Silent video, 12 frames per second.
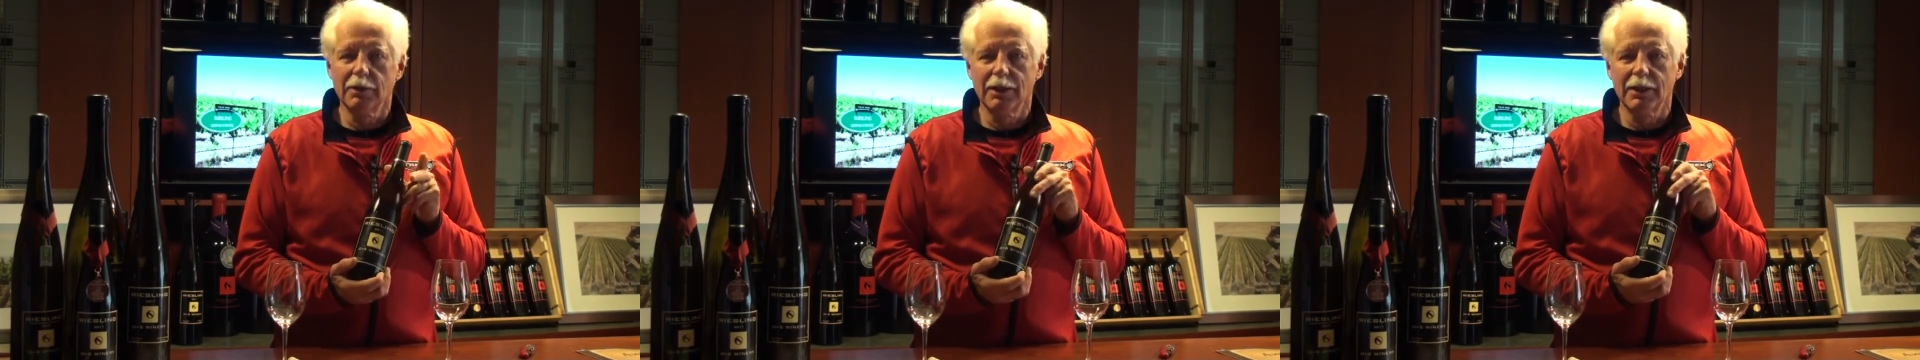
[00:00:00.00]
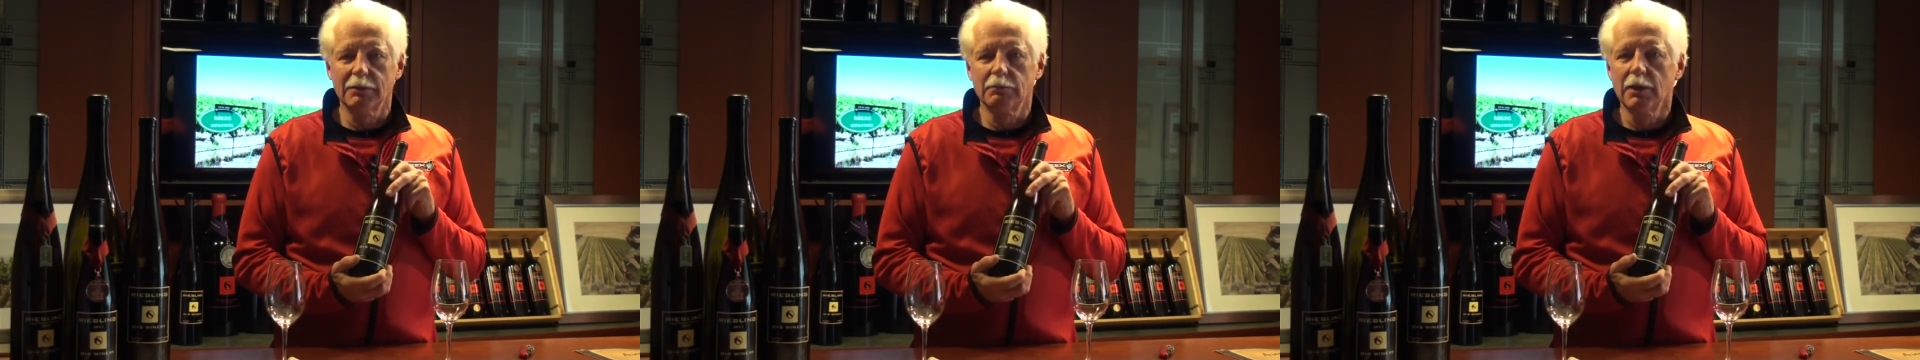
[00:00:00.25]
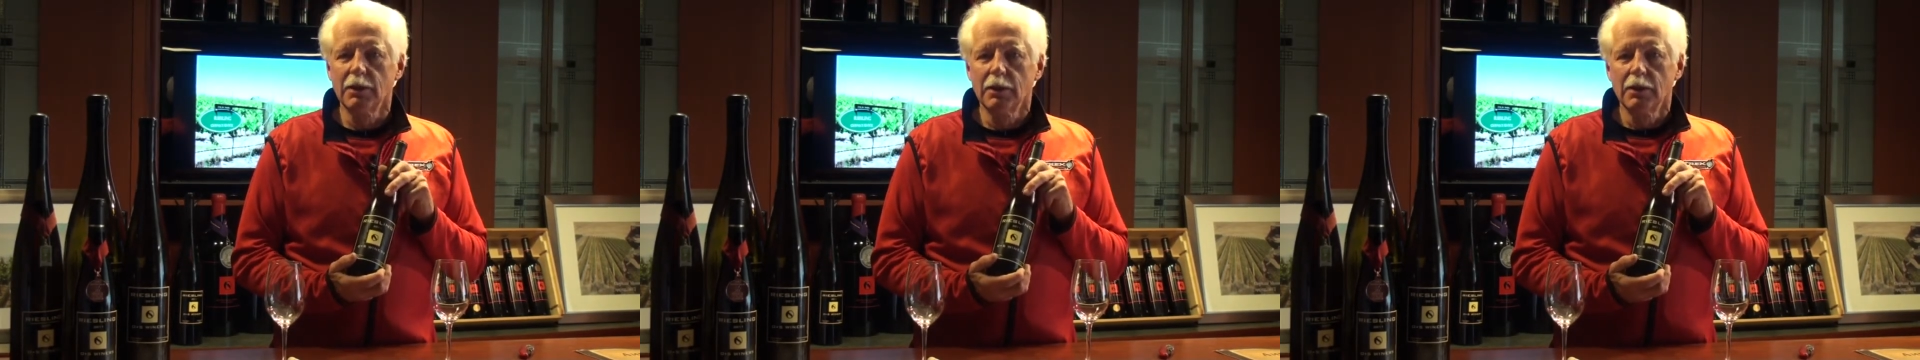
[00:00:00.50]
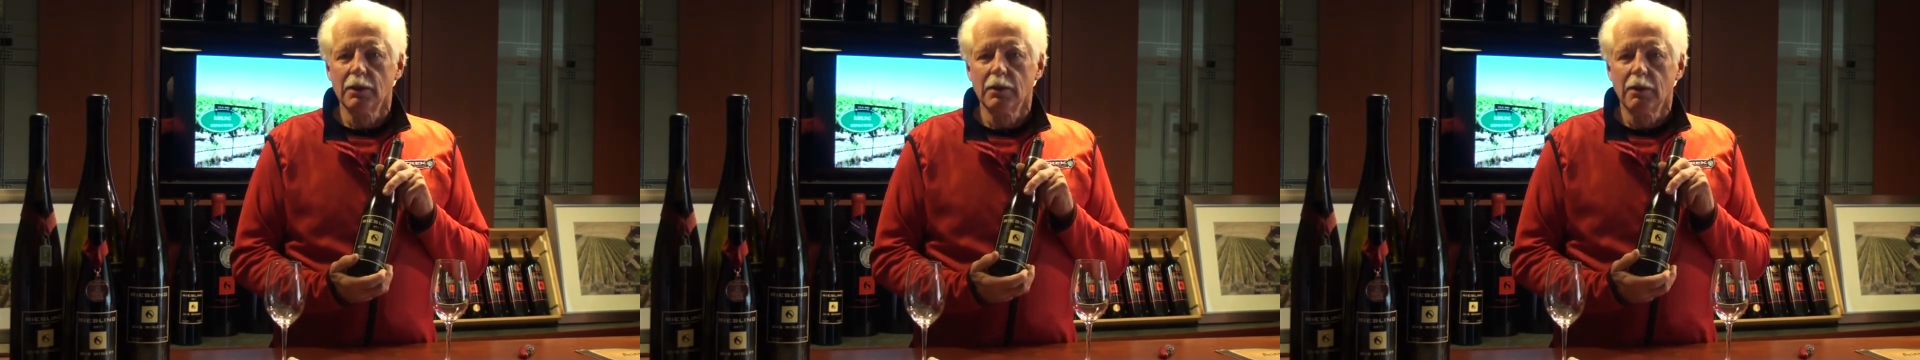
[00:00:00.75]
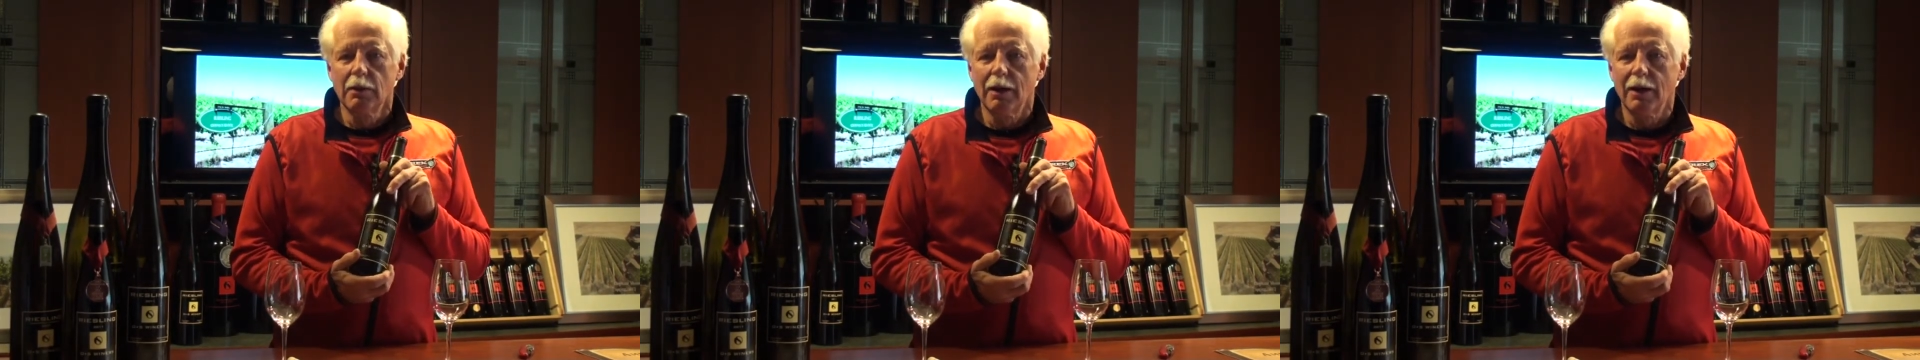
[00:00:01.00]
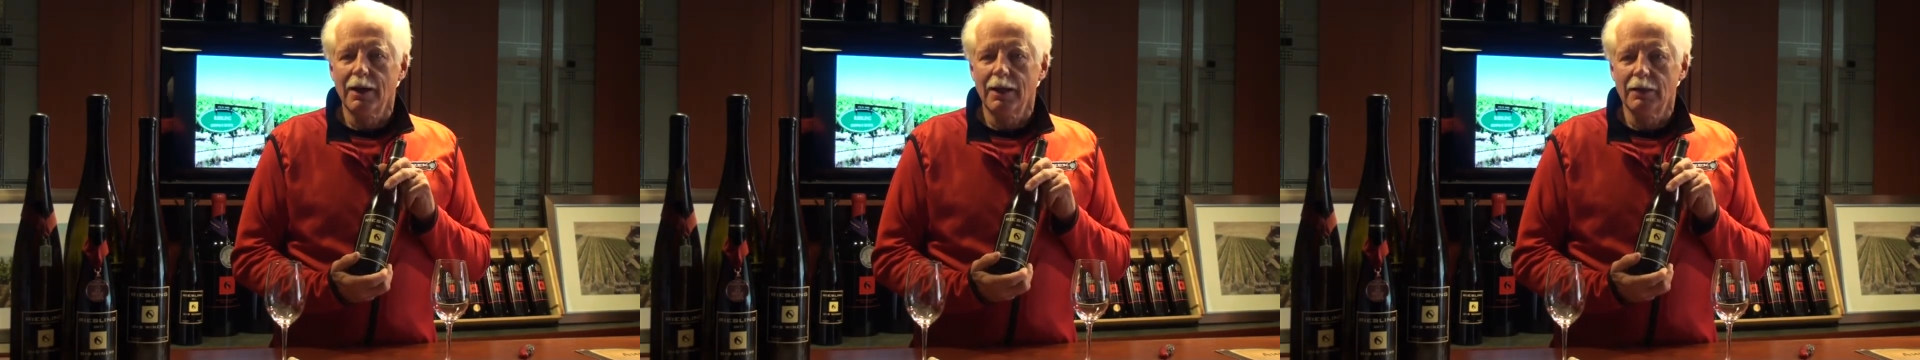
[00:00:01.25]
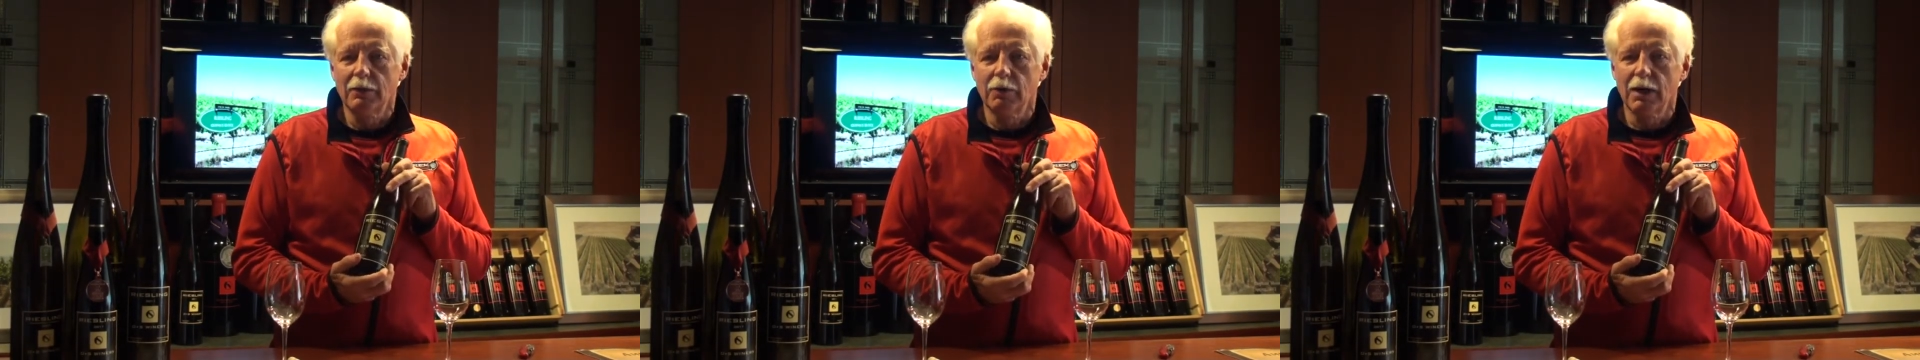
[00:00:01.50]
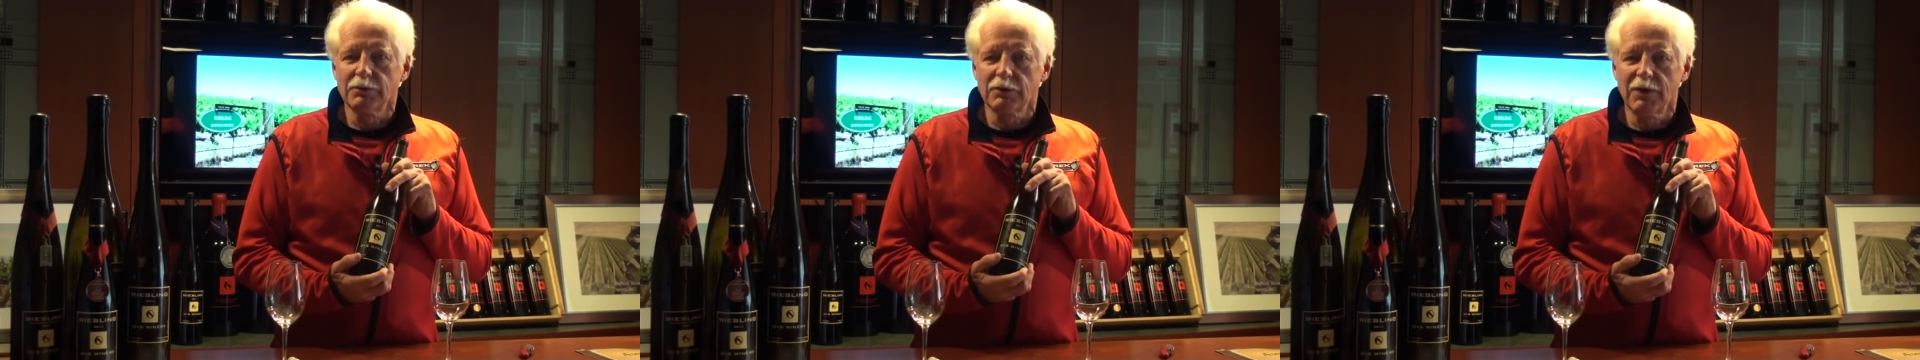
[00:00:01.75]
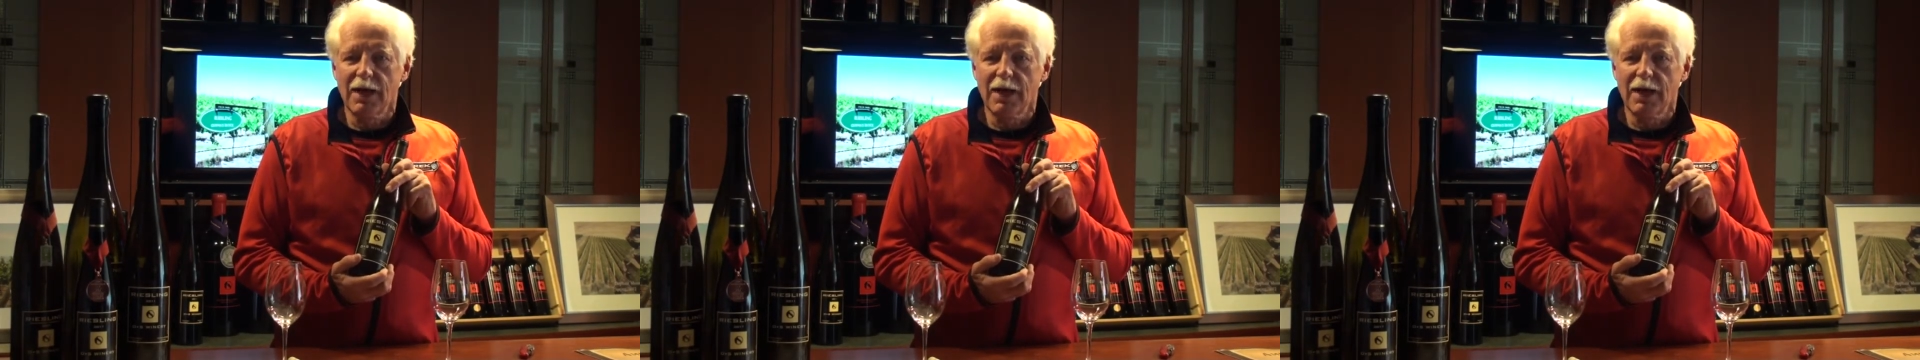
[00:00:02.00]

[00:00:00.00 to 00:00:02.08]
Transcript: and 8 grams of